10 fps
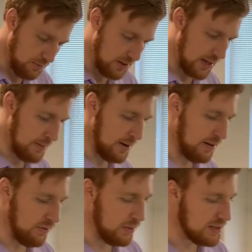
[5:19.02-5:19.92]
with Adam and
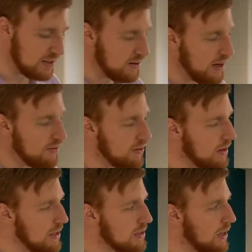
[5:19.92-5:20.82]
Eve, and we still have
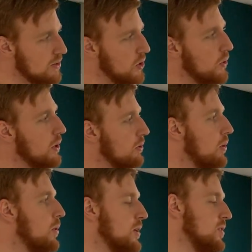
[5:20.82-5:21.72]
these kind of two
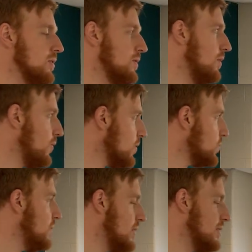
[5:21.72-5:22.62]
lingering questions. The first
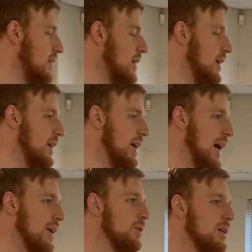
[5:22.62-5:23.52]
one is,
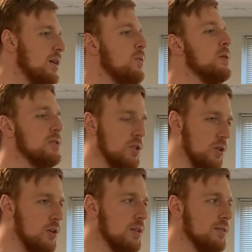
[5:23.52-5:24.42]
how do we know what is
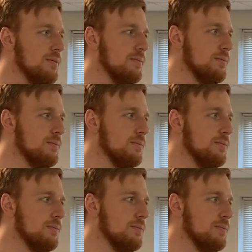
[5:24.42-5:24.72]
good?